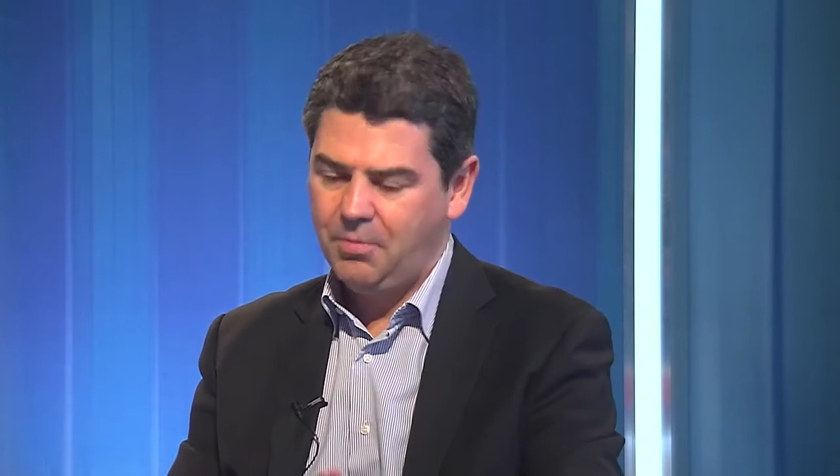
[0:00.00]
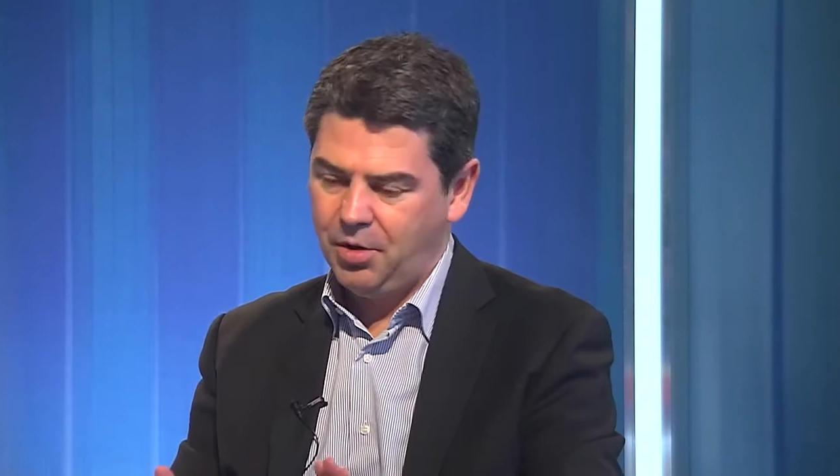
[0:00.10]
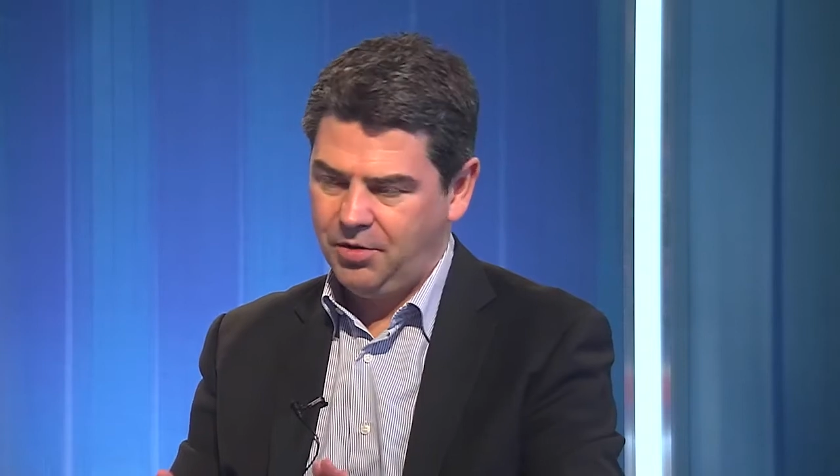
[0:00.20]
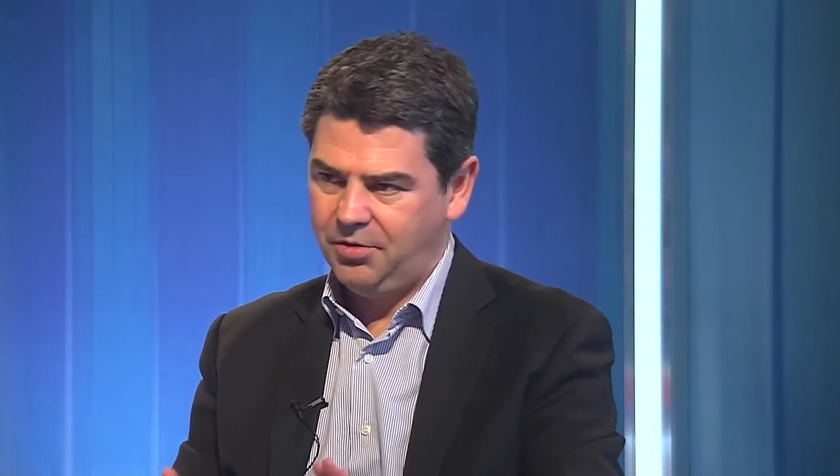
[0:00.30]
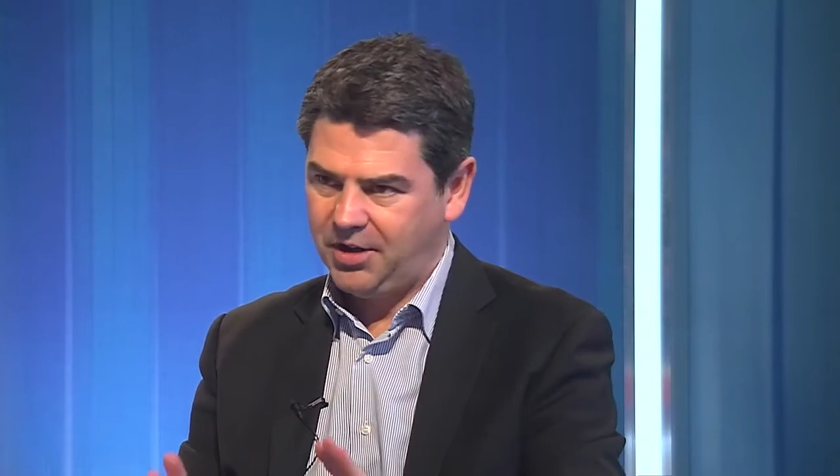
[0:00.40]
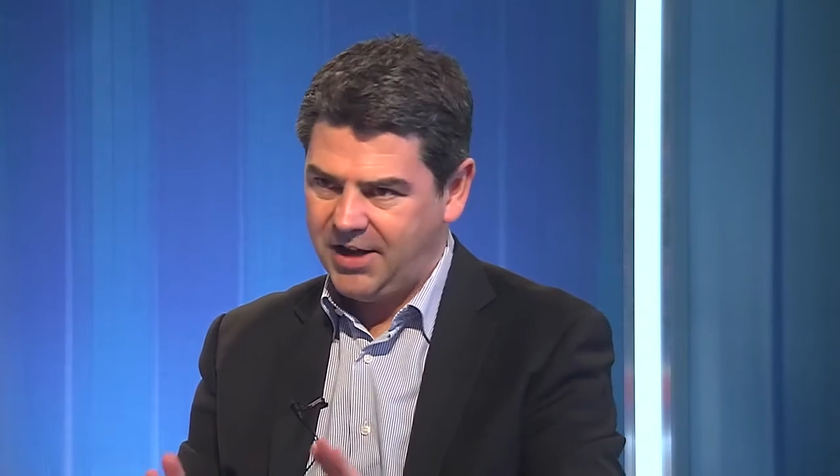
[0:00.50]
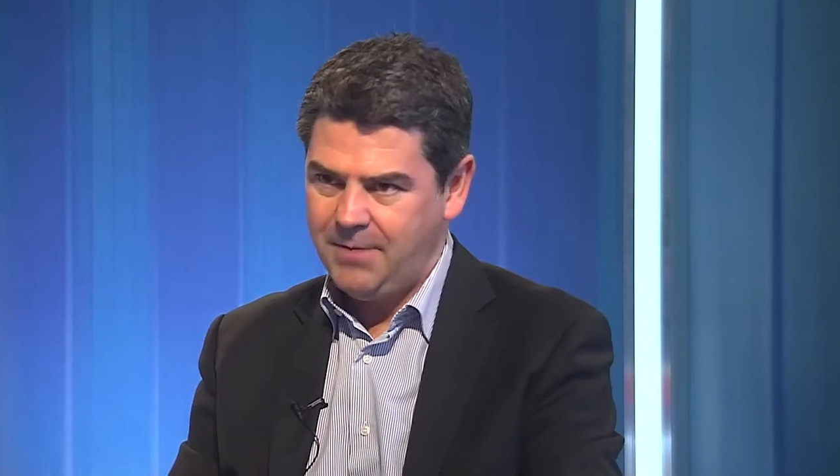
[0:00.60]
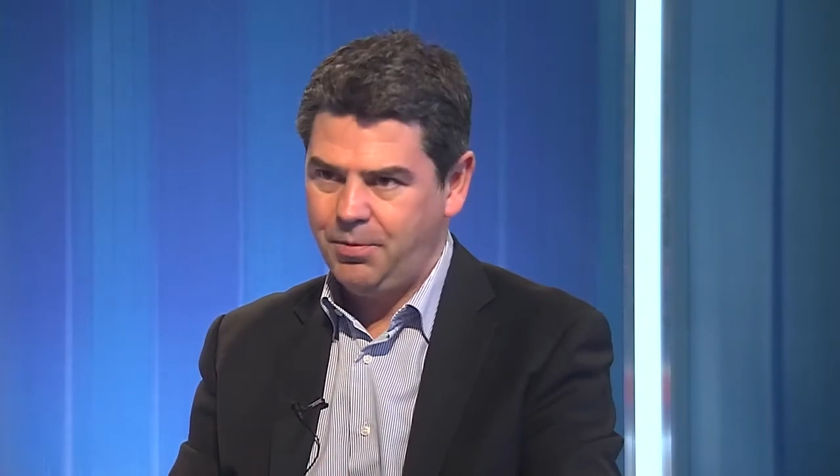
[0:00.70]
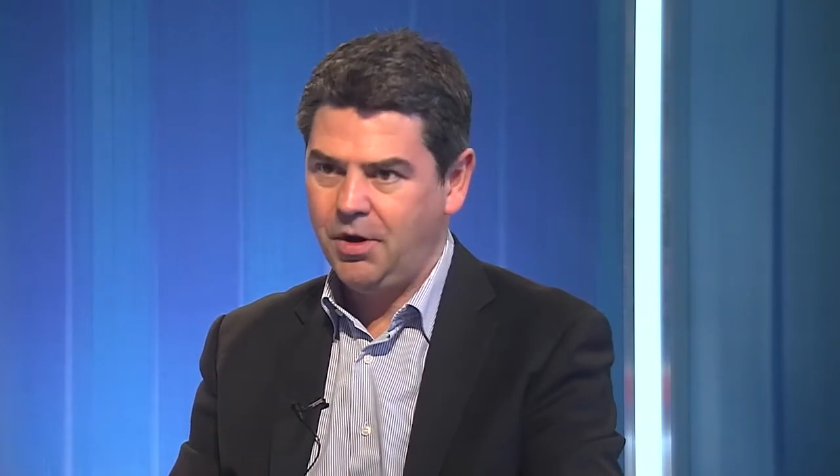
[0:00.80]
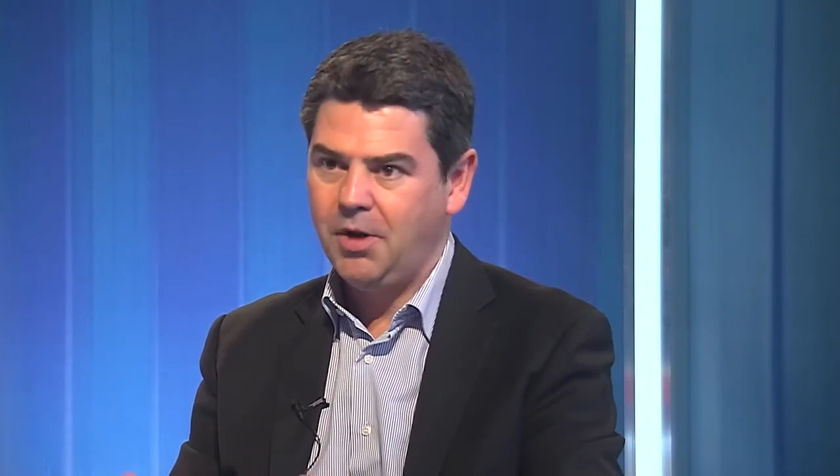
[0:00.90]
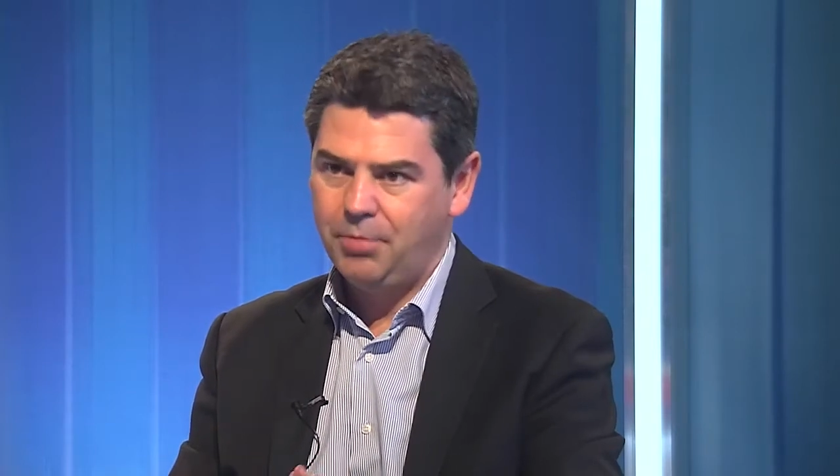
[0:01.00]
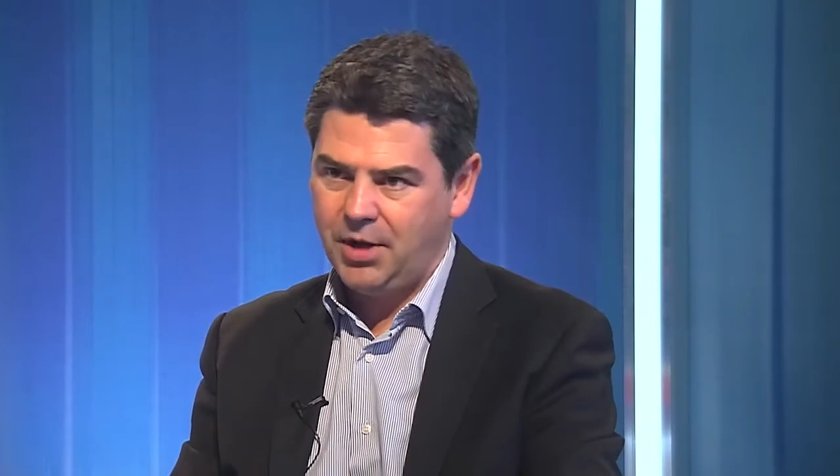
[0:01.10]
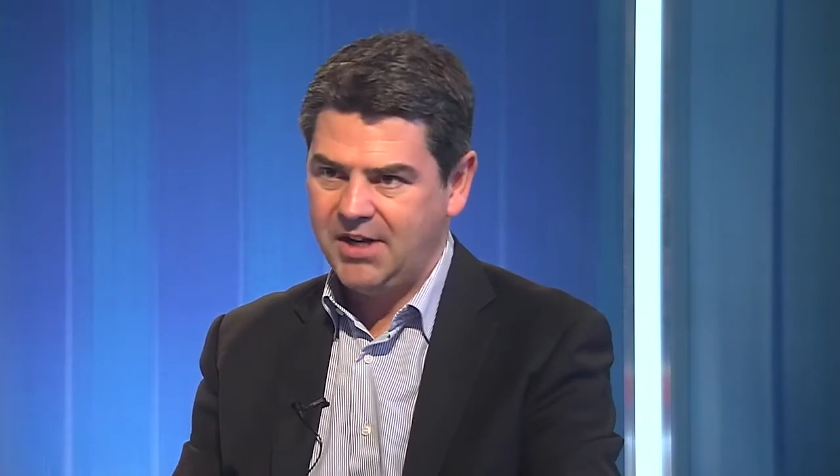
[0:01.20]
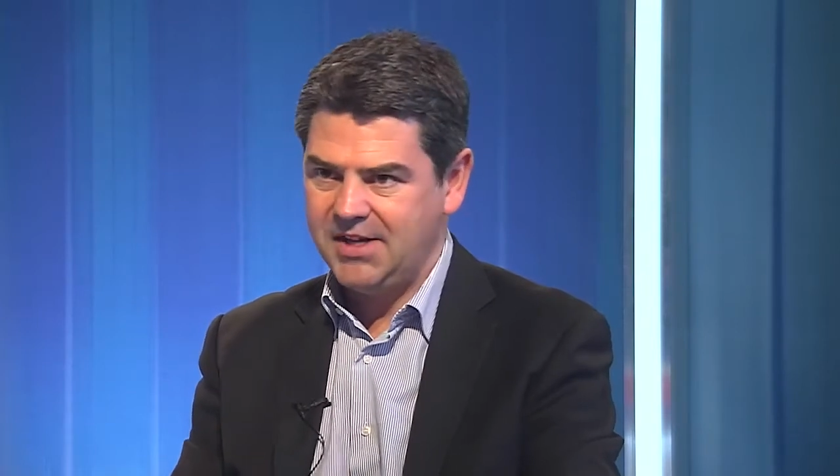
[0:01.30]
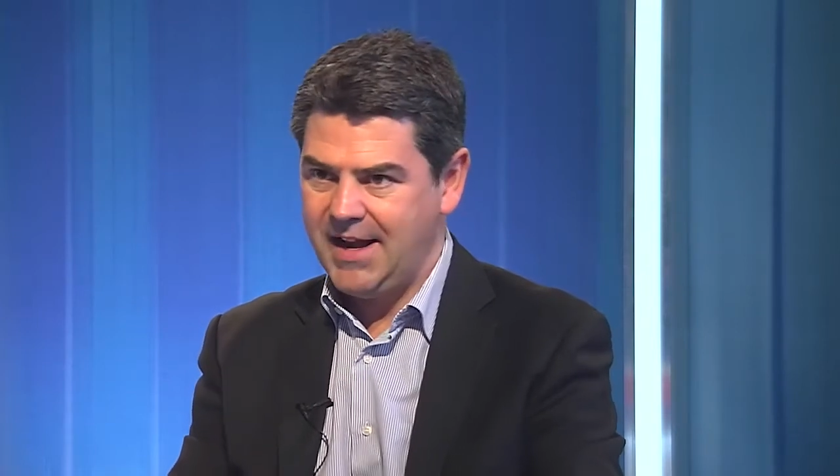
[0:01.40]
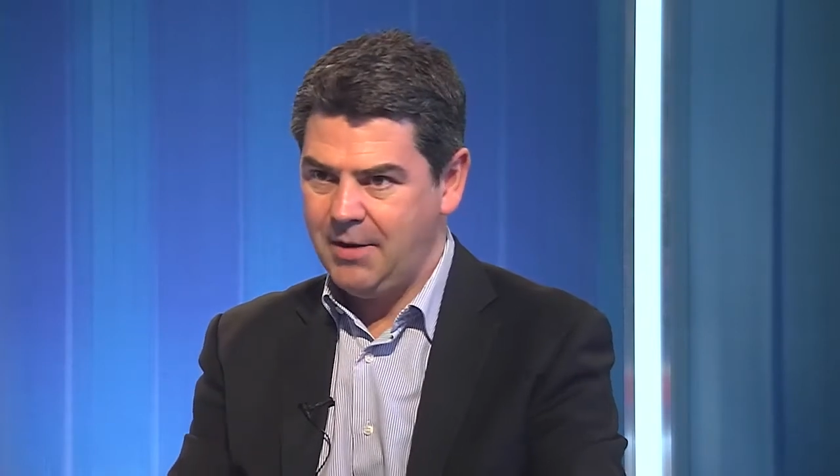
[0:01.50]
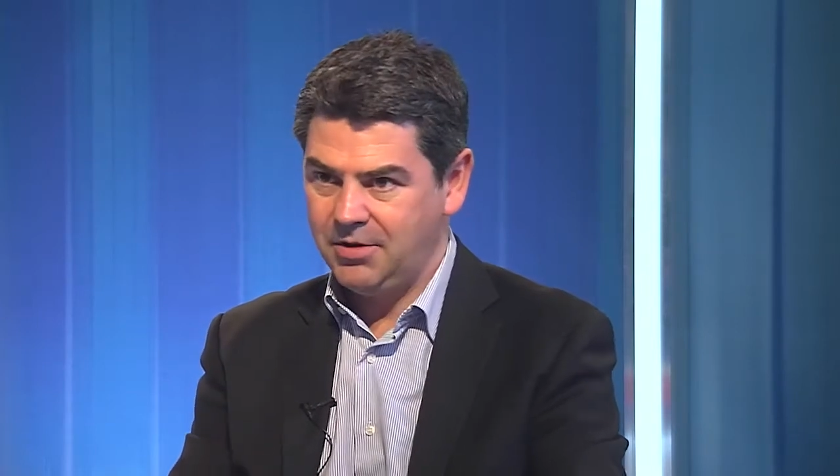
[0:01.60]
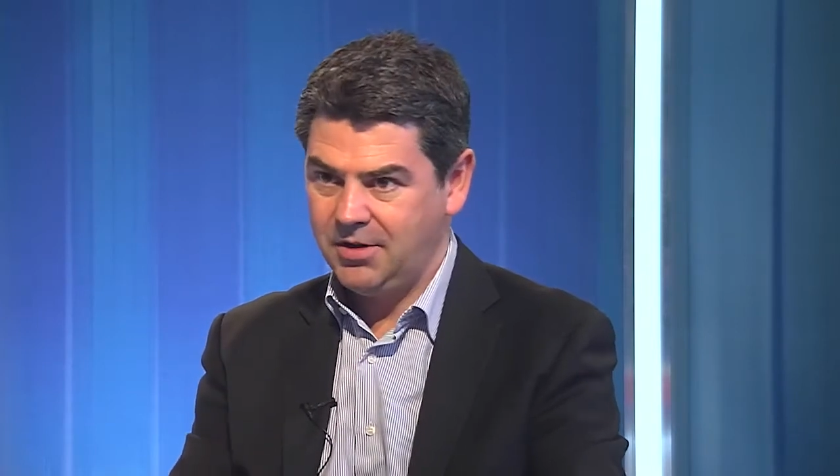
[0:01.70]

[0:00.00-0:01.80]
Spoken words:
but the keeper plays it out.